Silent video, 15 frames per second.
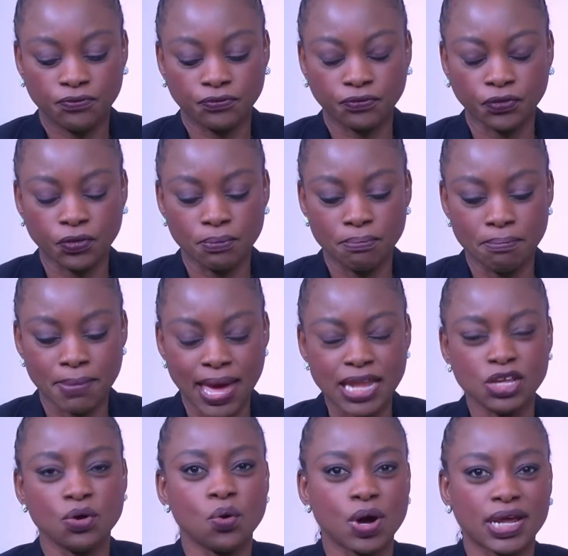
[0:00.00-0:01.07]
for
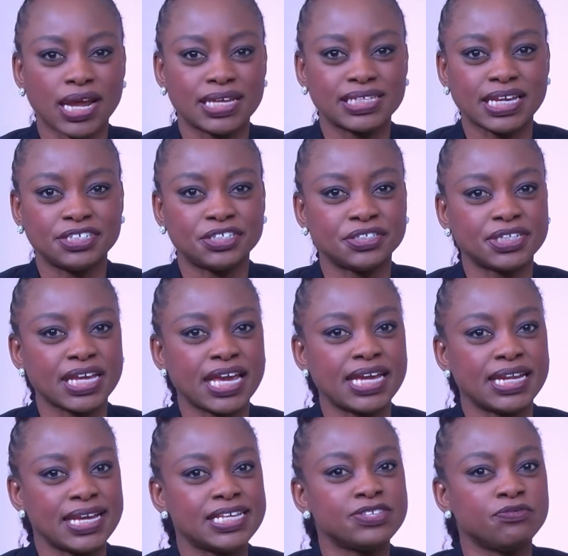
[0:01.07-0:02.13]
many organizations,
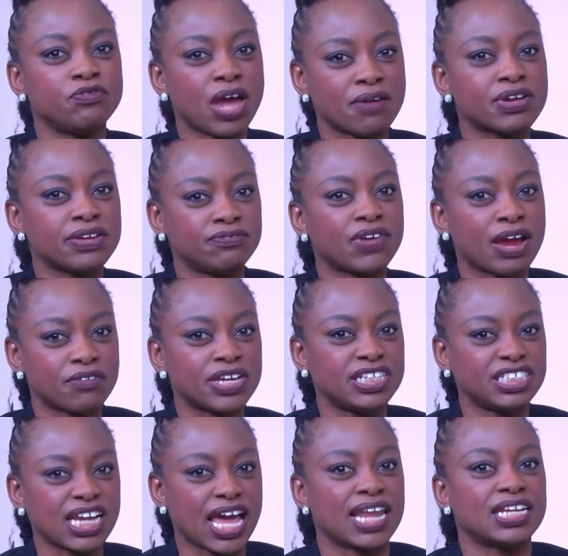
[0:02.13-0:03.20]
it is very, very
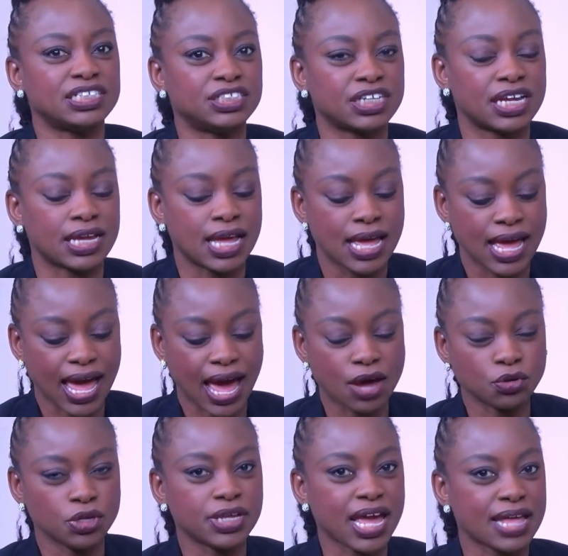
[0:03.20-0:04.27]
challenging. How
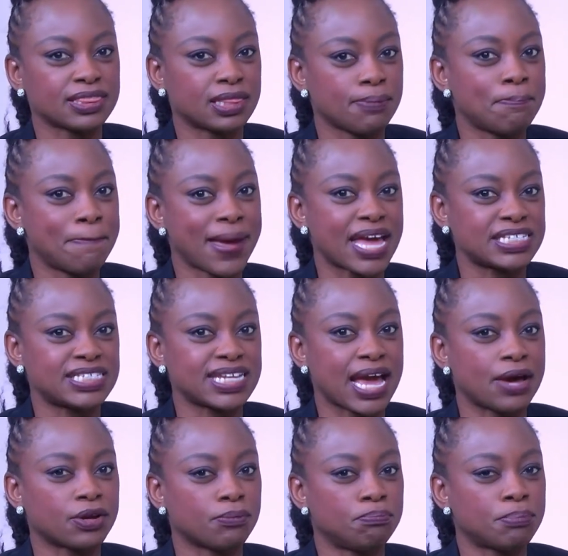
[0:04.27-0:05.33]
do you get the best
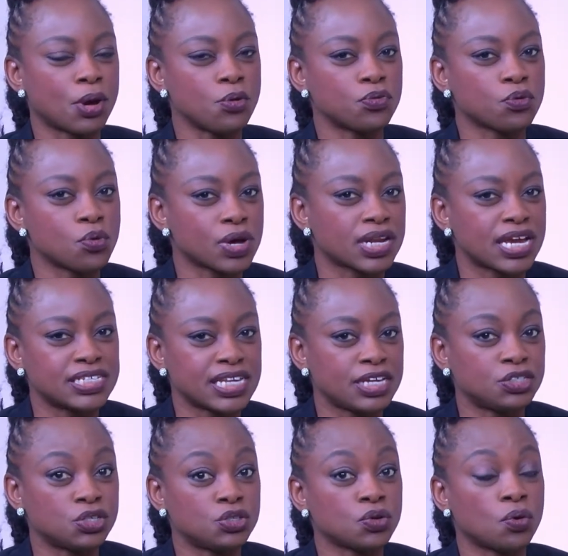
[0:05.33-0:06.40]
out of both
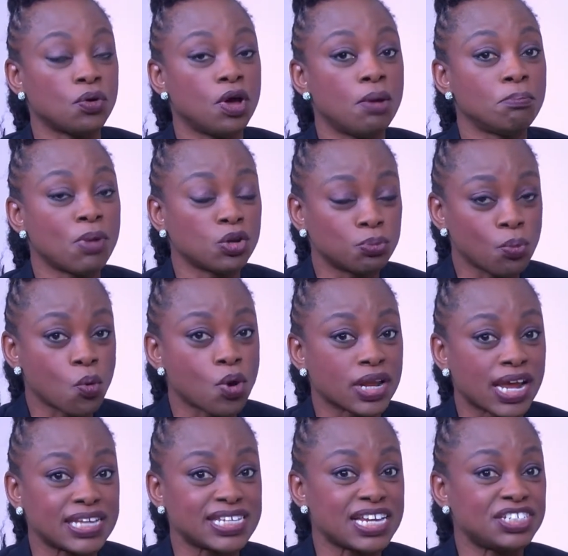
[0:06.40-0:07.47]
organizations or multiple
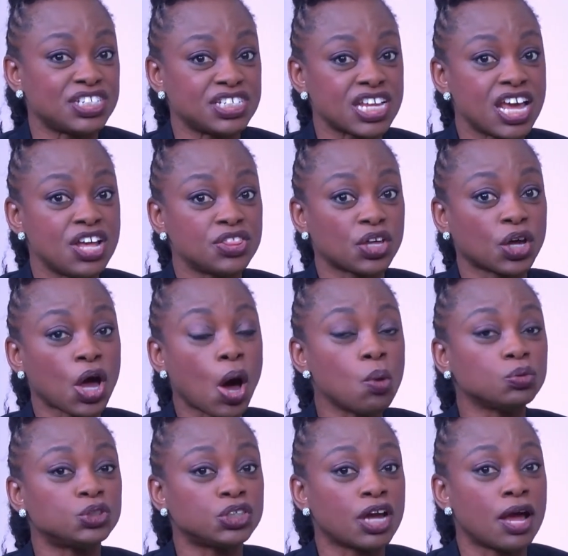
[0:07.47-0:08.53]
organizations, the
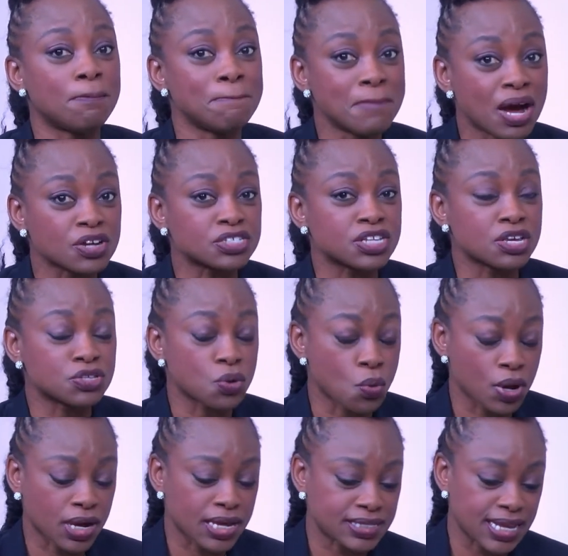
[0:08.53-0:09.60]
culture amongst those
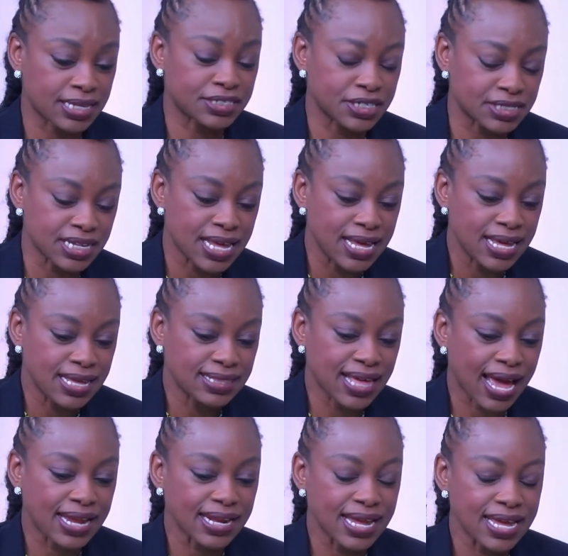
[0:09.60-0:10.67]
organizations?
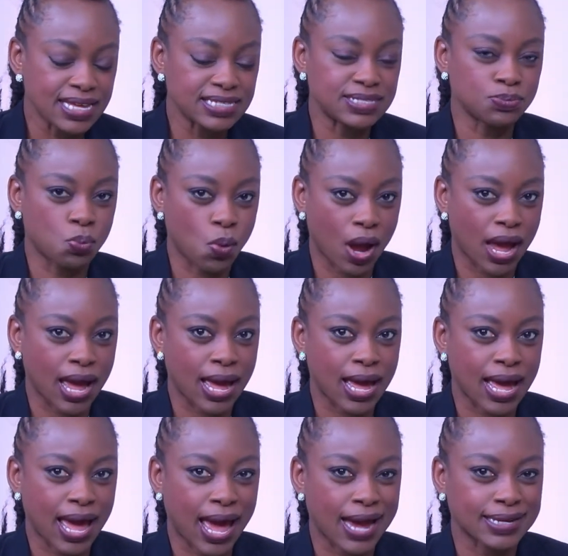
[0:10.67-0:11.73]
That is
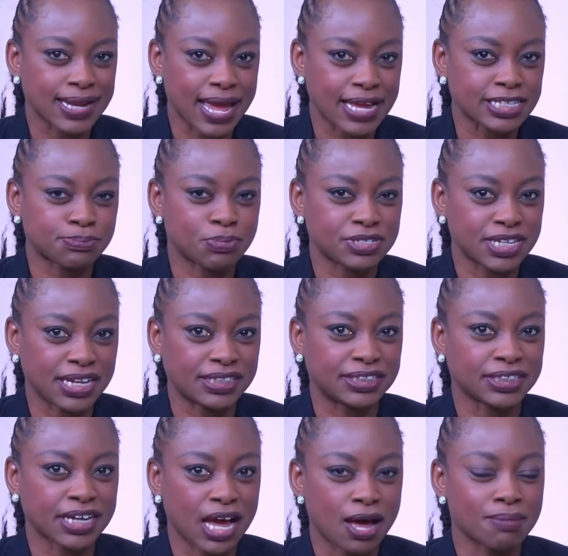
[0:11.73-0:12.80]
where our next presenter
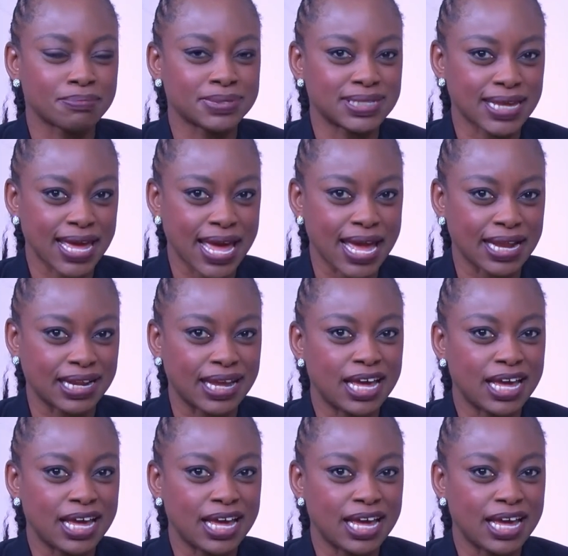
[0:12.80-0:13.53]
comes in,